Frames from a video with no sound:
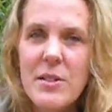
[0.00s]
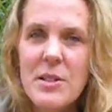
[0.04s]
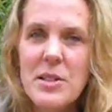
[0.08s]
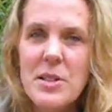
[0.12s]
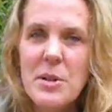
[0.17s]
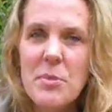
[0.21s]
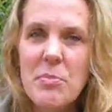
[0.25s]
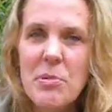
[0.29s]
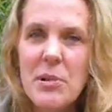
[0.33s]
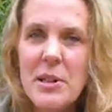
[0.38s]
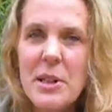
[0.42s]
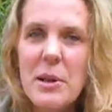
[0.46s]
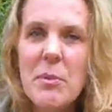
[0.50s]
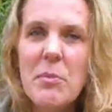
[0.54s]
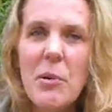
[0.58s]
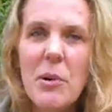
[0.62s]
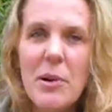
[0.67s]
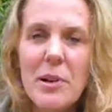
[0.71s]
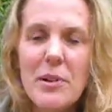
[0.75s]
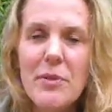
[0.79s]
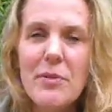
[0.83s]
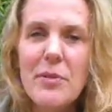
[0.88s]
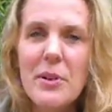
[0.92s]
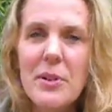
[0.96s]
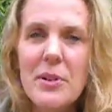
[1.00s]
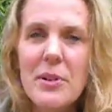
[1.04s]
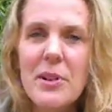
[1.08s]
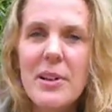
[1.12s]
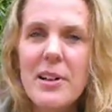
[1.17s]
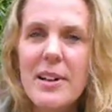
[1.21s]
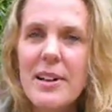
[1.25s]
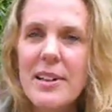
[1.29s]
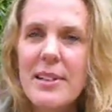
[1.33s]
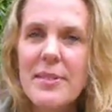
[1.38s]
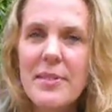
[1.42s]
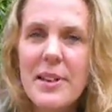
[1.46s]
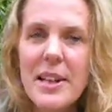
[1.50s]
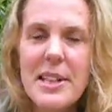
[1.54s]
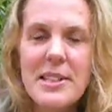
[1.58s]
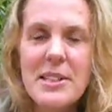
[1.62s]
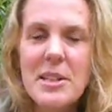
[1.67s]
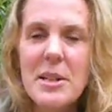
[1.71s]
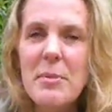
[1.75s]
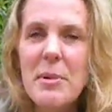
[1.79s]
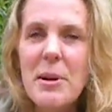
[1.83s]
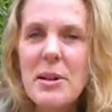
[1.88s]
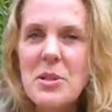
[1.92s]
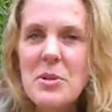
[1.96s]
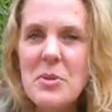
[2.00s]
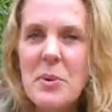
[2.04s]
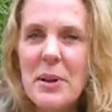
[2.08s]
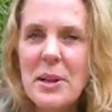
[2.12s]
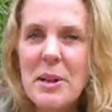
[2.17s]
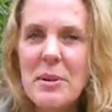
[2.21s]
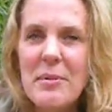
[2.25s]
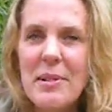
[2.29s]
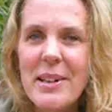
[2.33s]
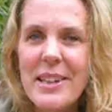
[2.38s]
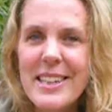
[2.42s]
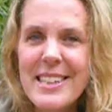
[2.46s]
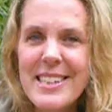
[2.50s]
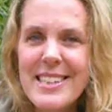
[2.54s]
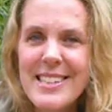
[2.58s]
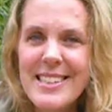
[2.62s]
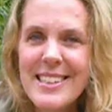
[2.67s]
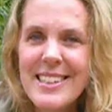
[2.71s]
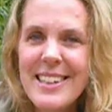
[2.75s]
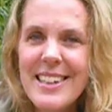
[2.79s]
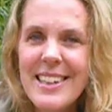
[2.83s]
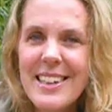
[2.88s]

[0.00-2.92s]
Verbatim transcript: It was a pretty important phone call, lasted about 20 minutes,